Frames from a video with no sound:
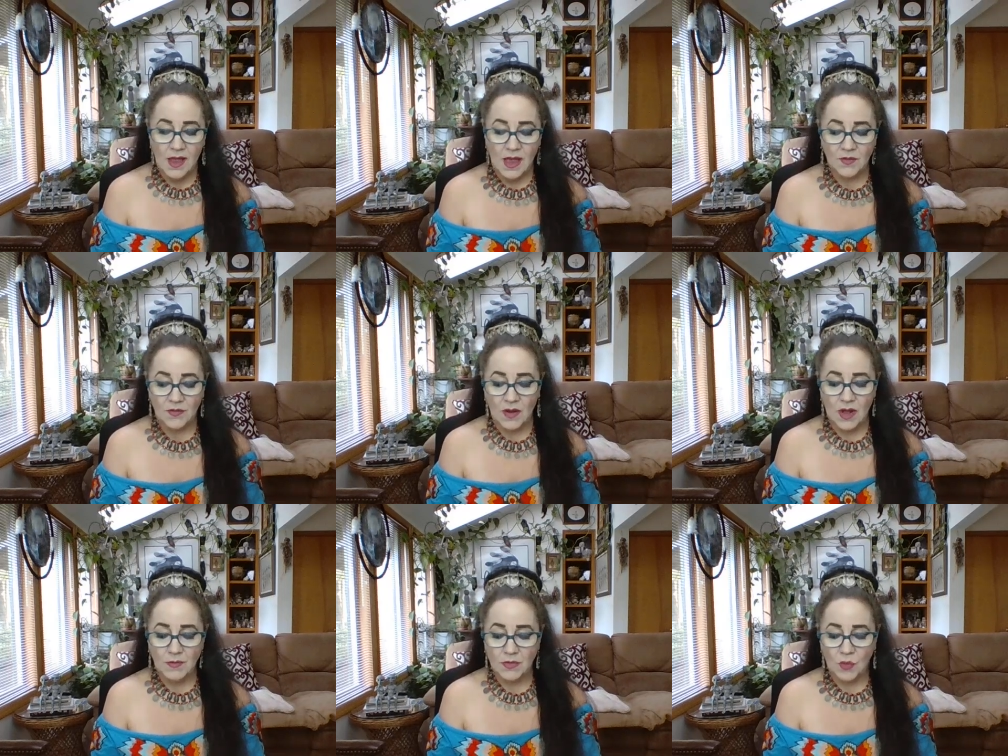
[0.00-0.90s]
And
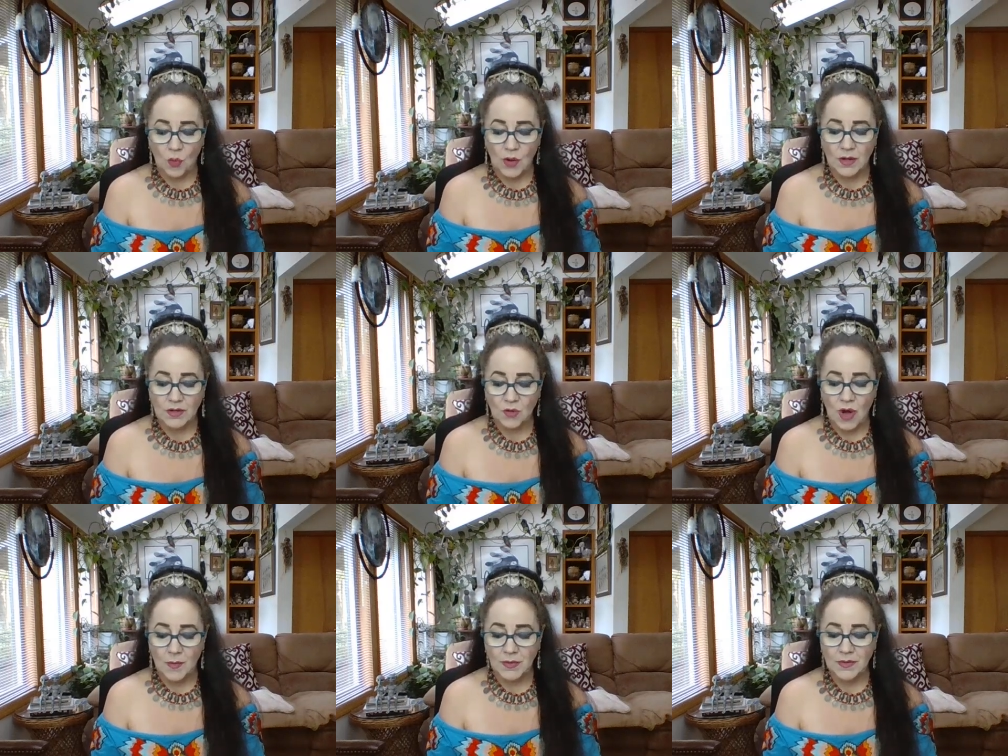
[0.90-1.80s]
from the royal
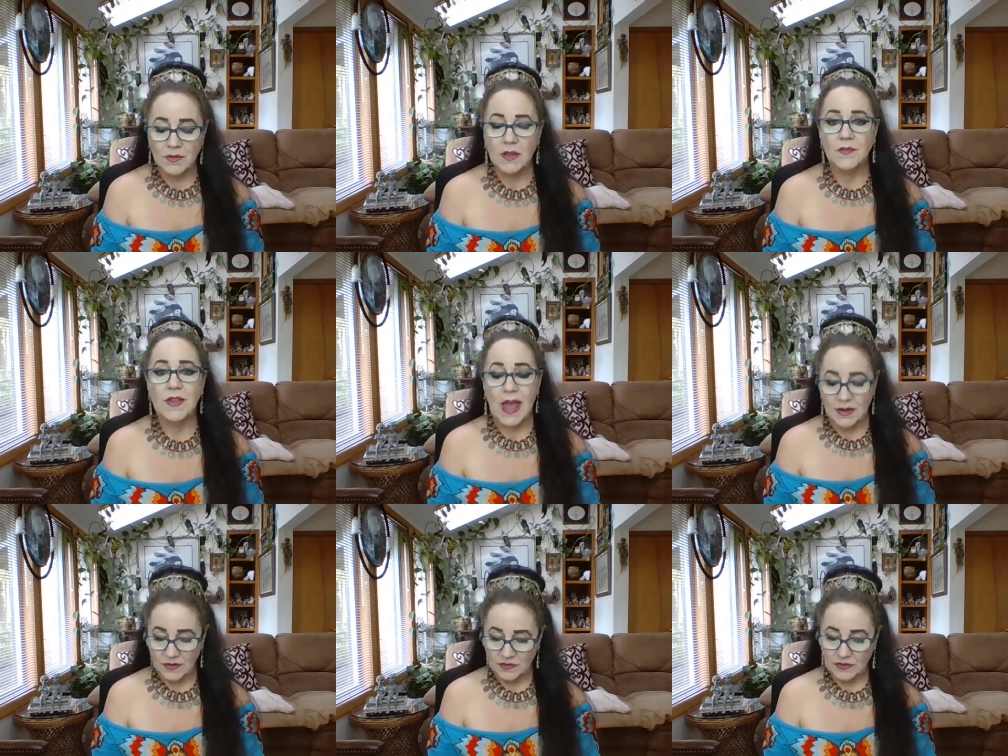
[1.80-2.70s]
necropolis of
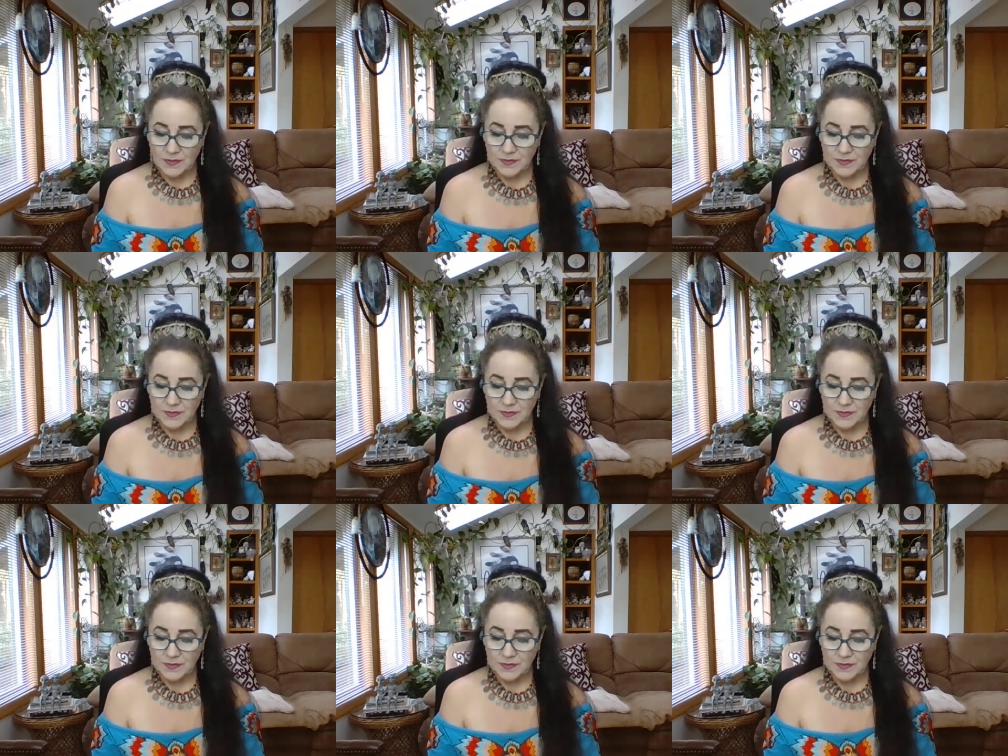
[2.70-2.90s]
Tanis.